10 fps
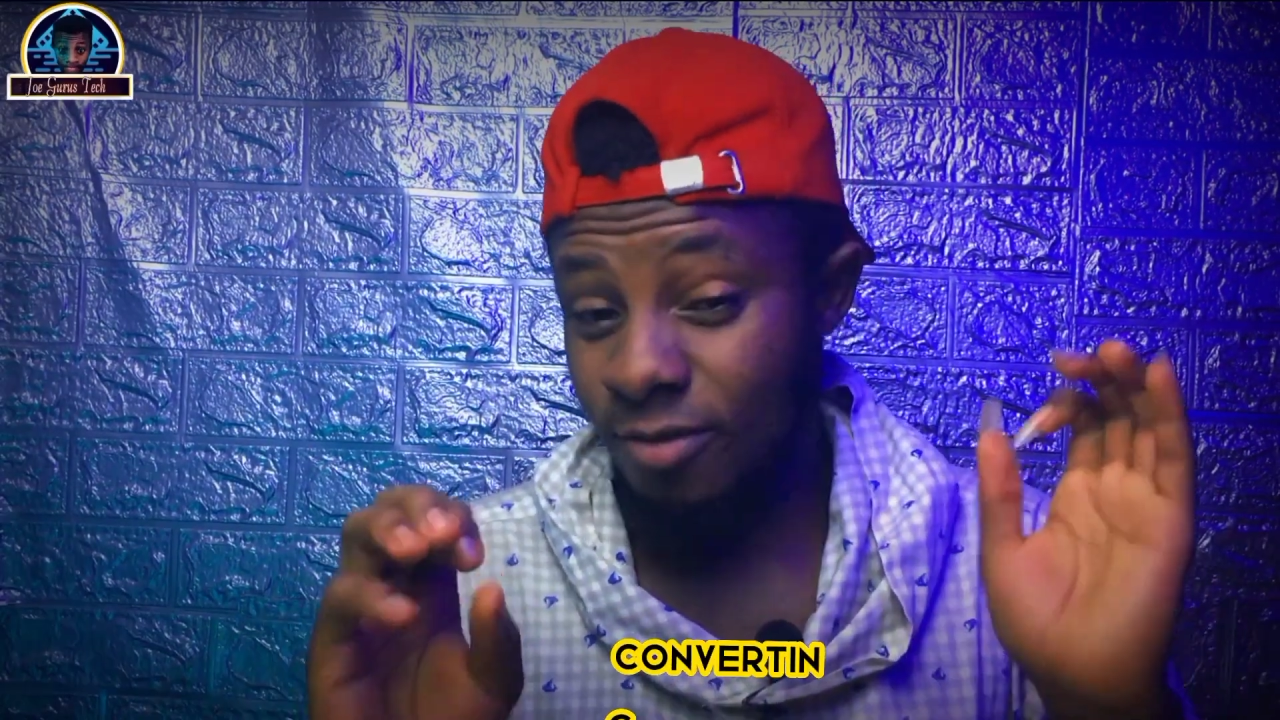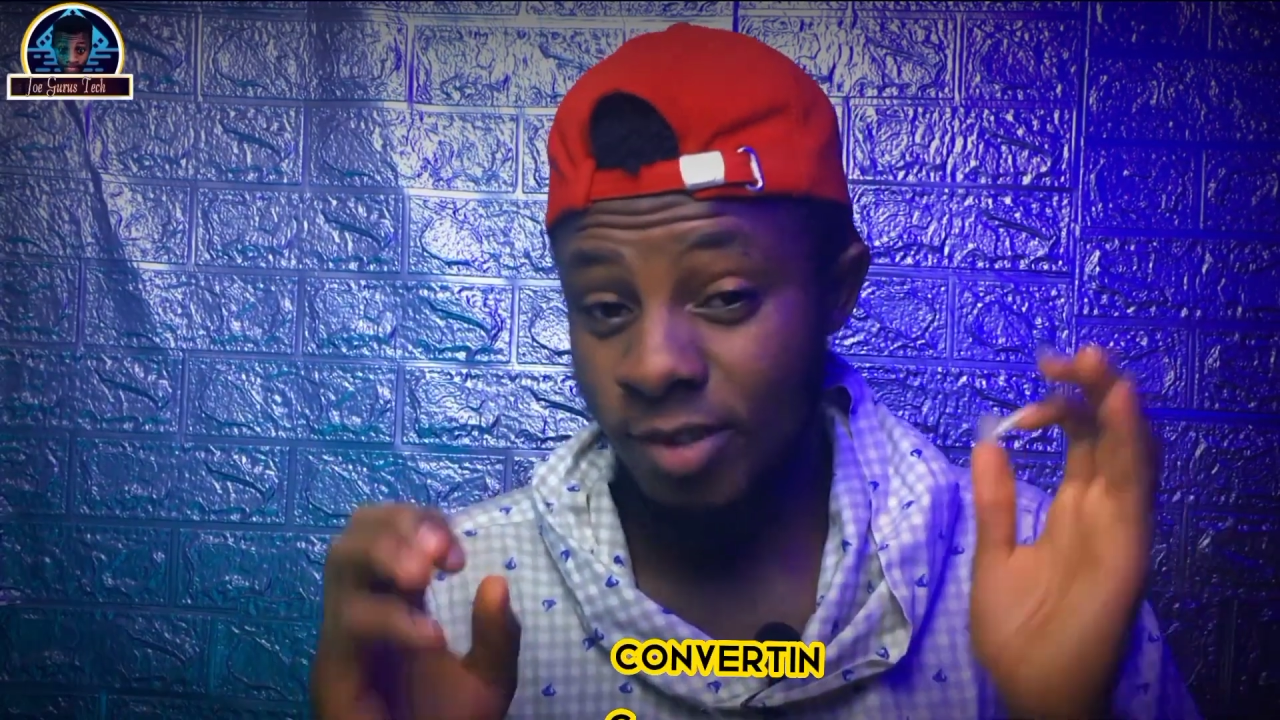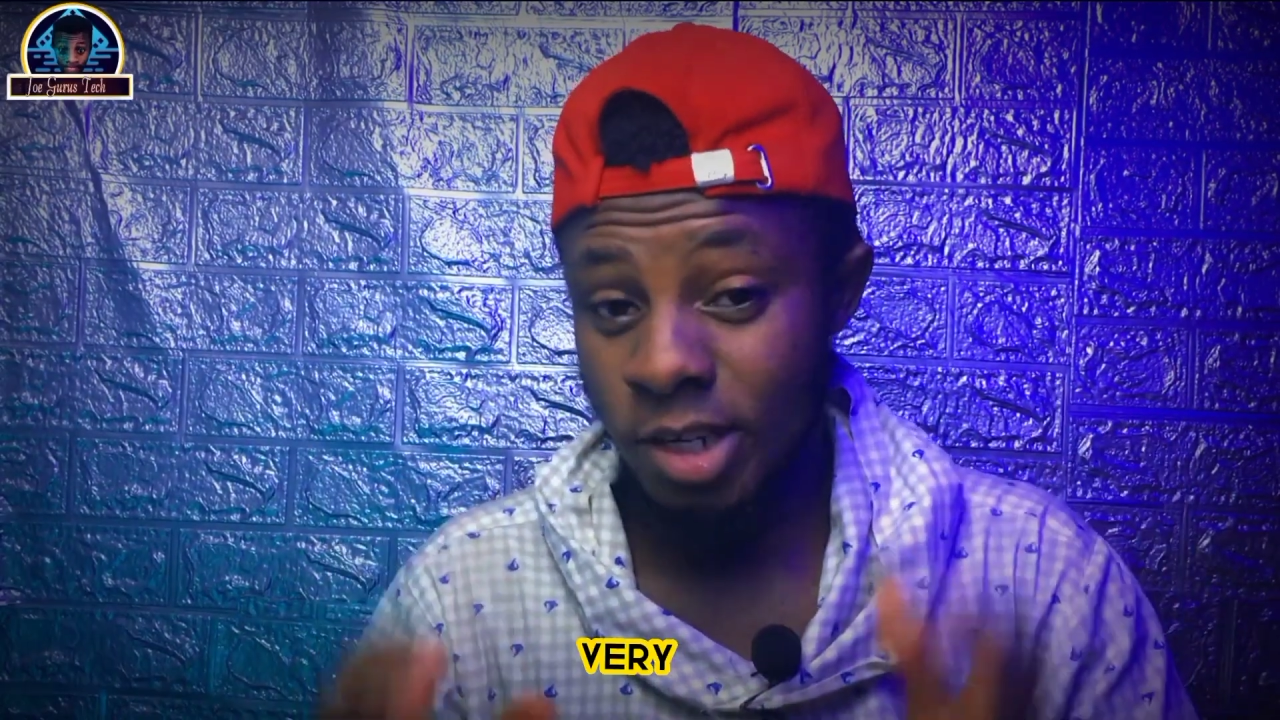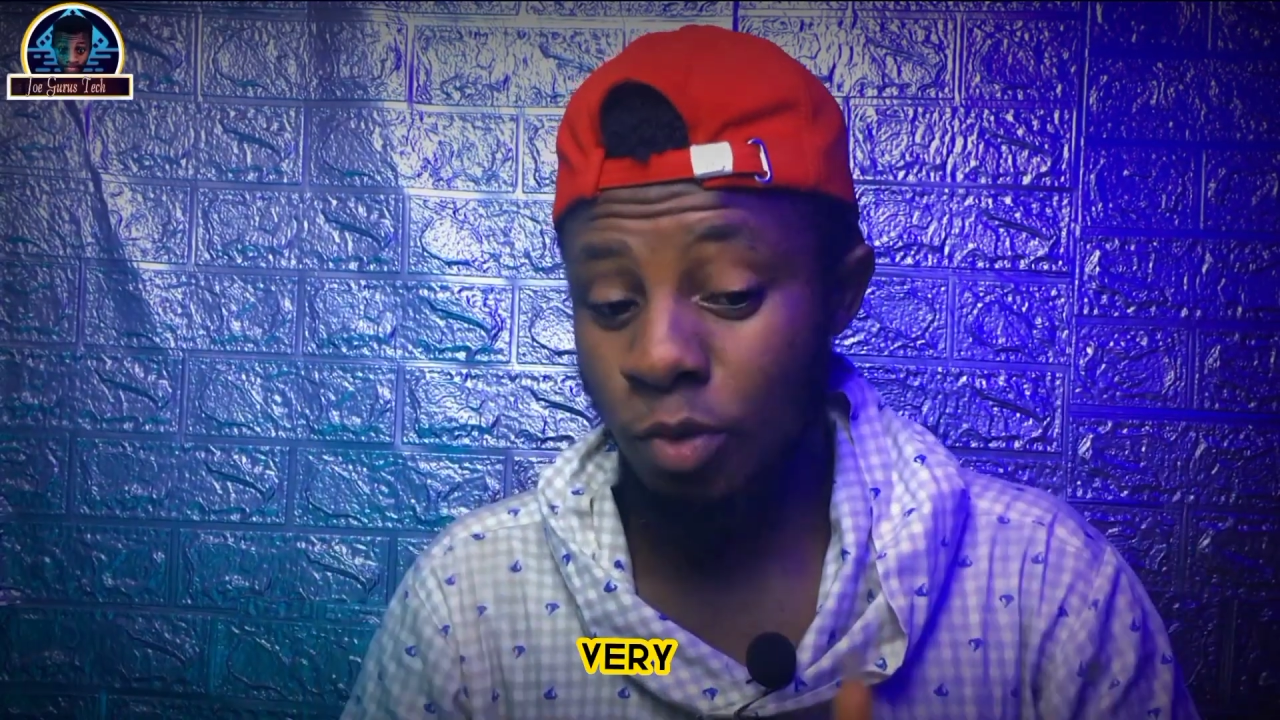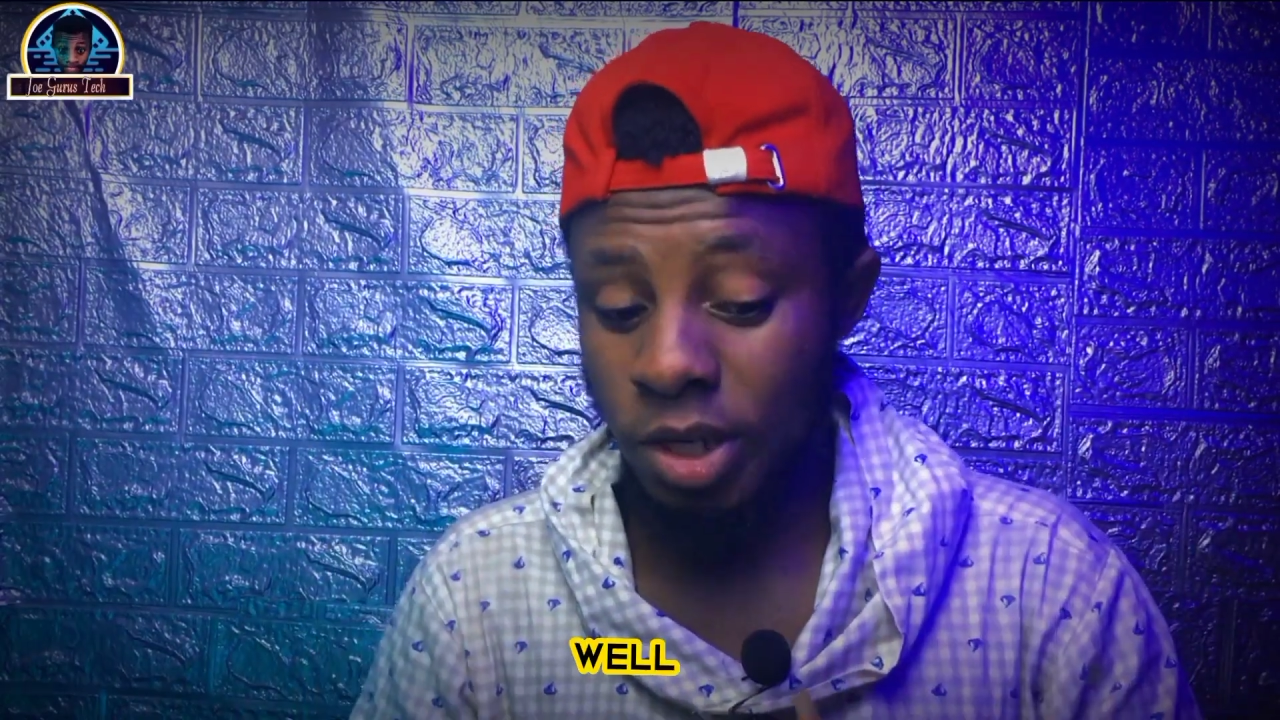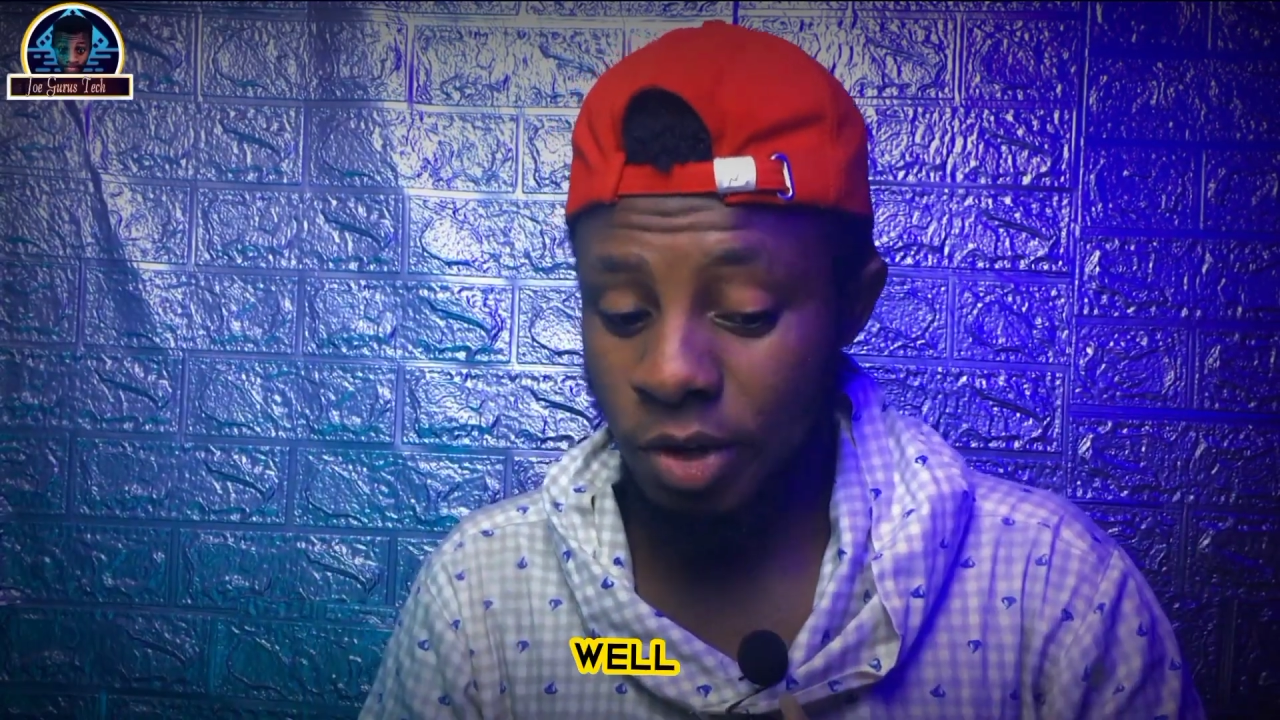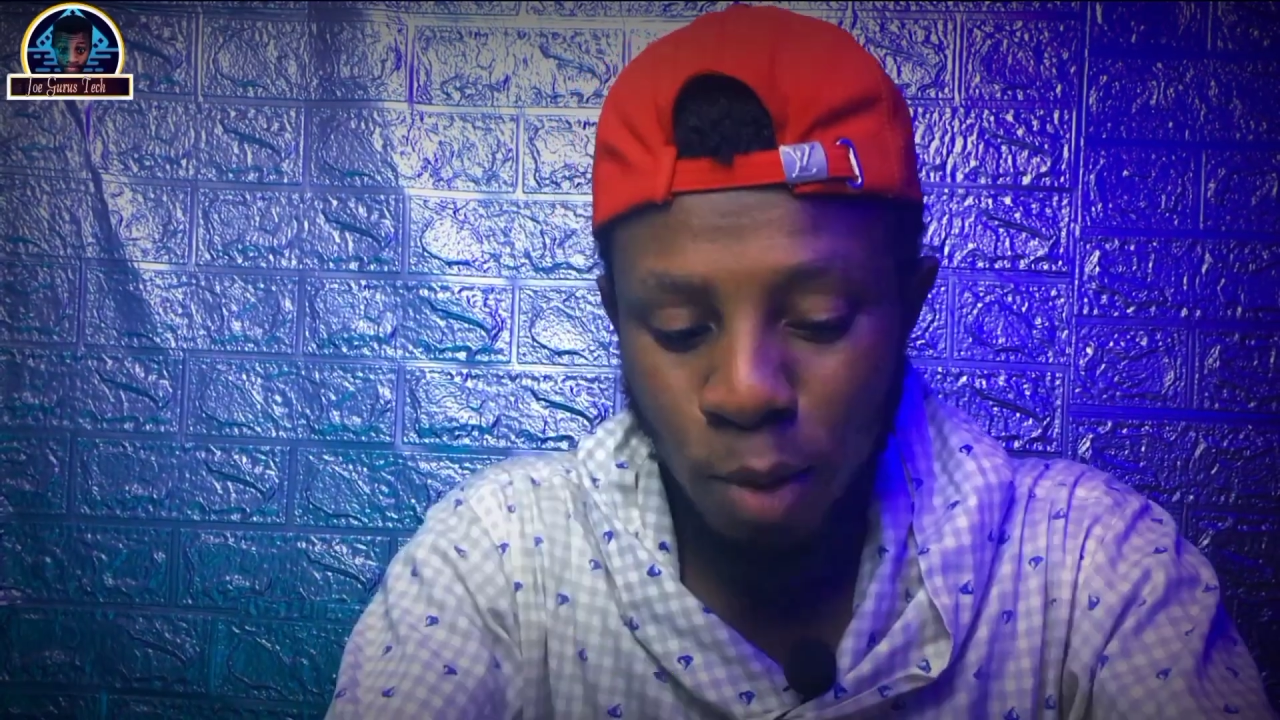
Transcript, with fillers: very well all